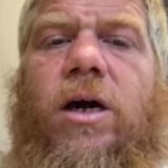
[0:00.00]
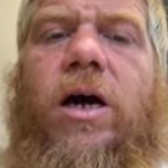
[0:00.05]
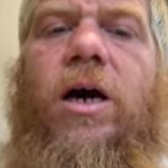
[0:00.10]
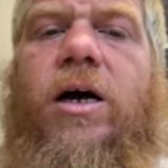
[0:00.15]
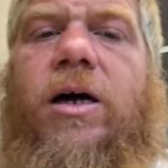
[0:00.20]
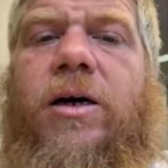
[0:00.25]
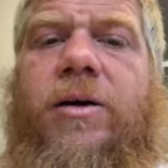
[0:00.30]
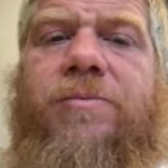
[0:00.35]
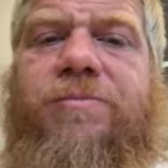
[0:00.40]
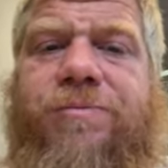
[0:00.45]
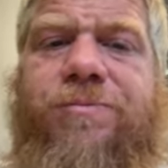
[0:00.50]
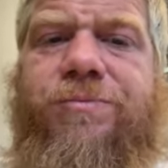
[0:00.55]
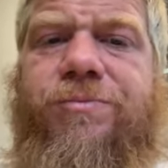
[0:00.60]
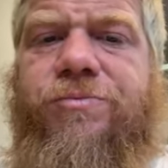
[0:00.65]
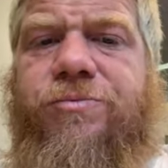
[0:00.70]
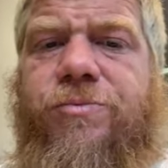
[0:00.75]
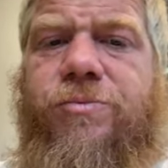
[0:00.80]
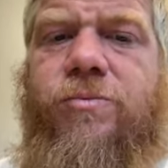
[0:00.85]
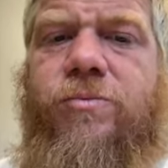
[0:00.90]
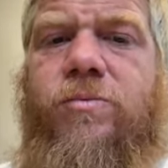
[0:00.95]
Um,
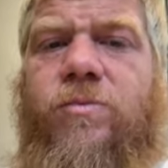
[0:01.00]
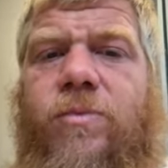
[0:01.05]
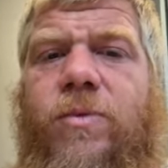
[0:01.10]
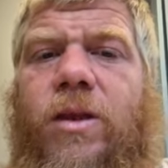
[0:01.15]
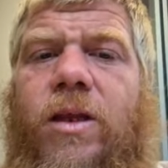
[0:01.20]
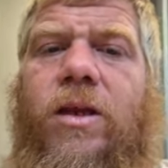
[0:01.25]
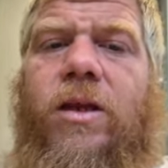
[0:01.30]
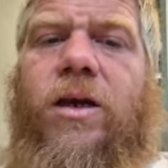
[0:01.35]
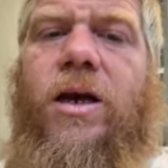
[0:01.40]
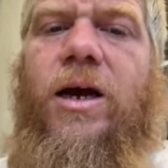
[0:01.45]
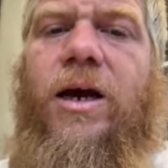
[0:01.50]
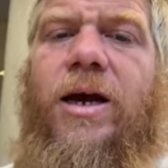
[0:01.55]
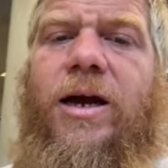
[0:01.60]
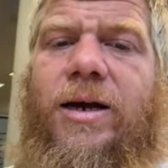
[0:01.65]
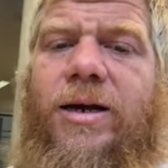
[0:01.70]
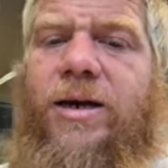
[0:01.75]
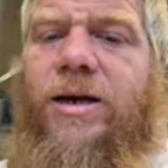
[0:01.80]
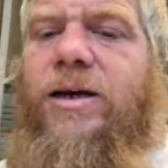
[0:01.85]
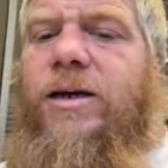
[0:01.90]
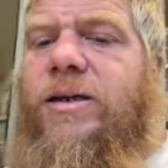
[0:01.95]
uh,
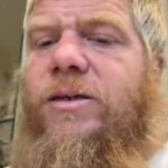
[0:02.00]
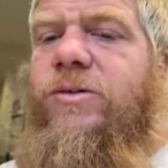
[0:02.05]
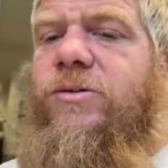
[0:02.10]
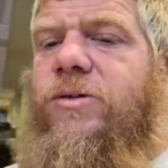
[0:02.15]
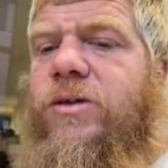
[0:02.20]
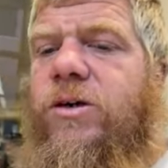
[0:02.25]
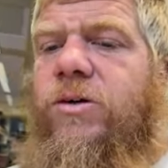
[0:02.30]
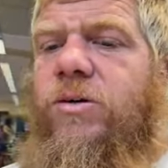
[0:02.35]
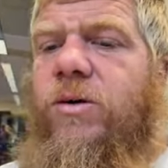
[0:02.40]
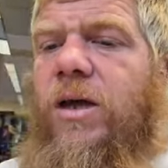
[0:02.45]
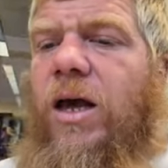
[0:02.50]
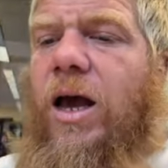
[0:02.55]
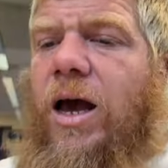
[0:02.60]
I, I don't know.